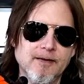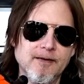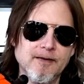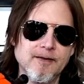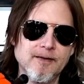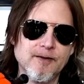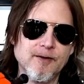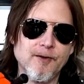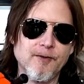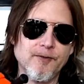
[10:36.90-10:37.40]

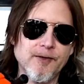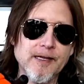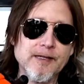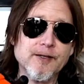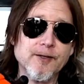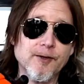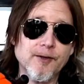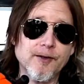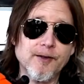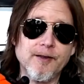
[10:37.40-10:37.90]
So
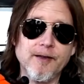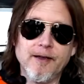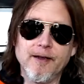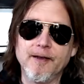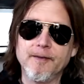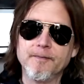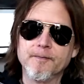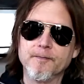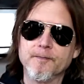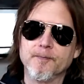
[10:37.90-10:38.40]
that's a good
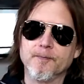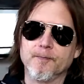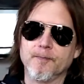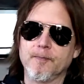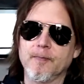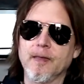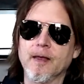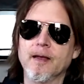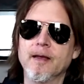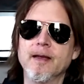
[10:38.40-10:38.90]
thing.
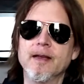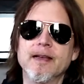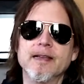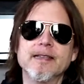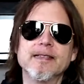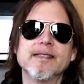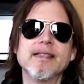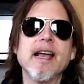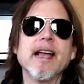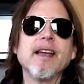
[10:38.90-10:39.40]

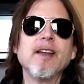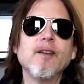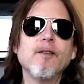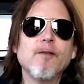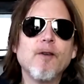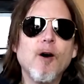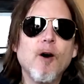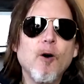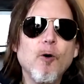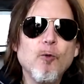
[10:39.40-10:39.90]
Second
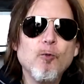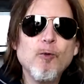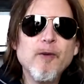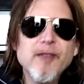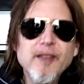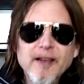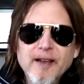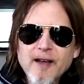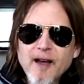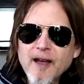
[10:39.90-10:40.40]
of all, when
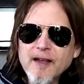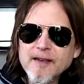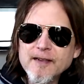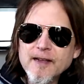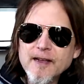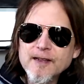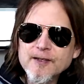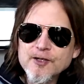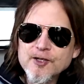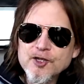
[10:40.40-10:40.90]
the gun
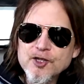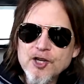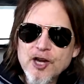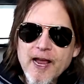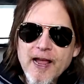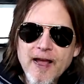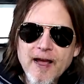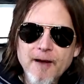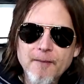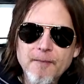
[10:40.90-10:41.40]
does
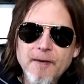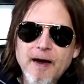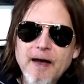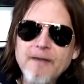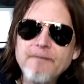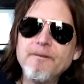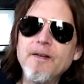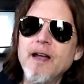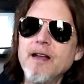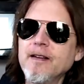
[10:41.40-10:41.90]
jam,
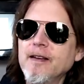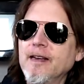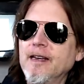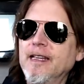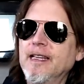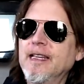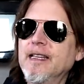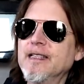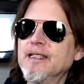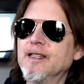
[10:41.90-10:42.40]
I find
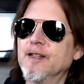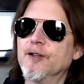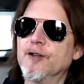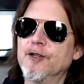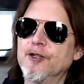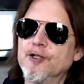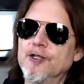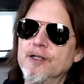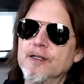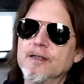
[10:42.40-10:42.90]
it easier to
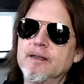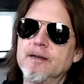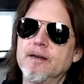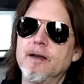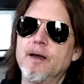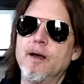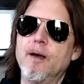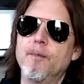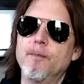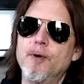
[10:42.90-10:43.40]
just
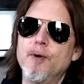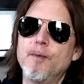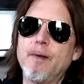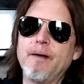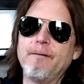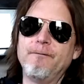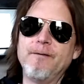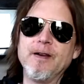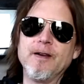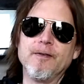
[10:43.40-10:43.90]
put
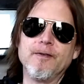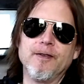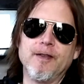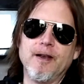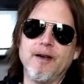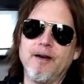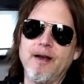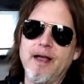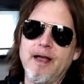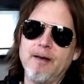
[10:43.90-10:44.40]
my finger
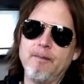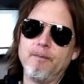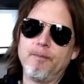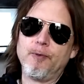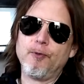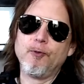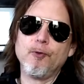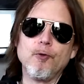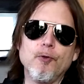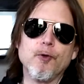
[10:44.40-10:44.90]
there and
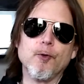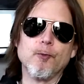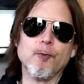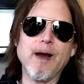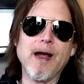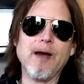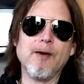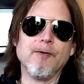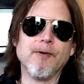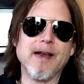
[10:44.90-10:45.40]
pull the
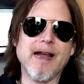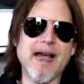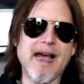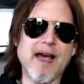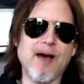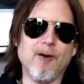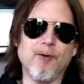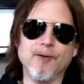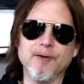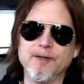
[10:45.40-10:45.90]
round
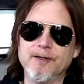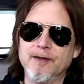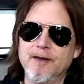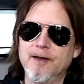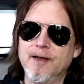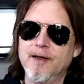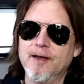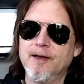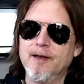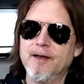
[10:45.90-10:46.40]
out
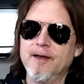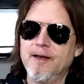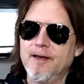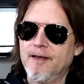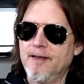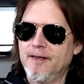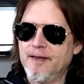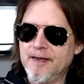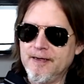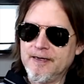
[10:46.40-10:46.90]

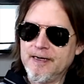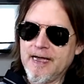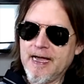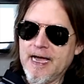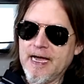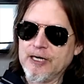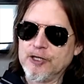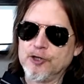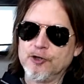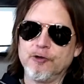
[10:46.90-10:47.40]
than to
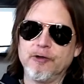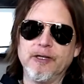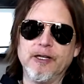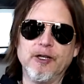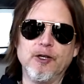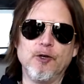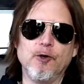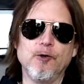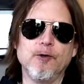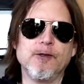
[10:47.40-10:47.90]
actually
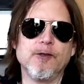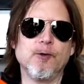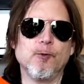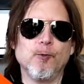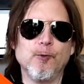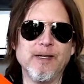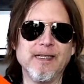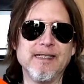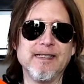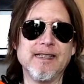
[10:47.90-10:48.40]
use the
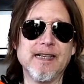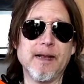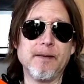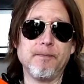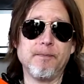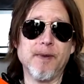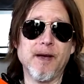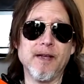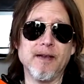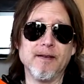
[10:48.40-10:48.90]
reset
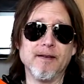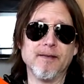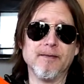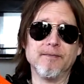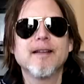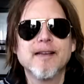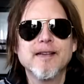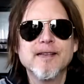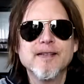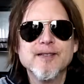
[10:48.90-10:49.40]
button.
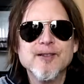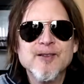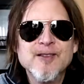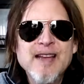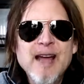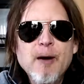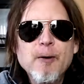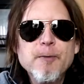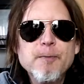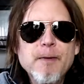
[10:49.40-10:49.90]
So
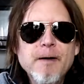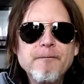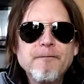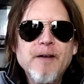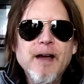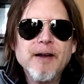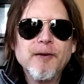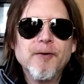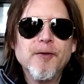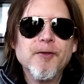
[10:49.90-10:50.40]
now with my
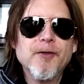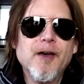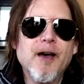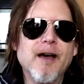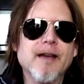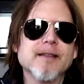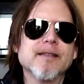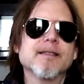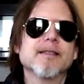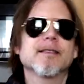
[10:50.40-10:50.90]
final
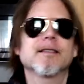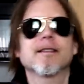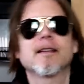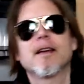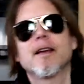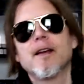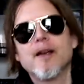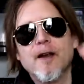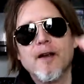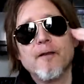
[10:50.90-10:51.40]
thoughts.
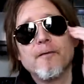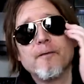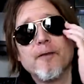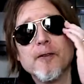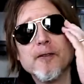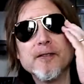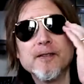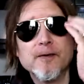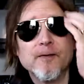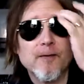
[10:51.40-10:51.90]

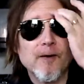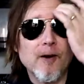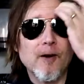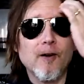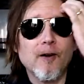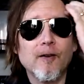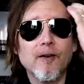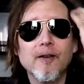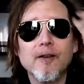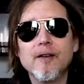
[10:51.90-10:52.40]
First of
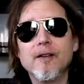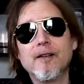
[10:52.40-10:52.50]
all,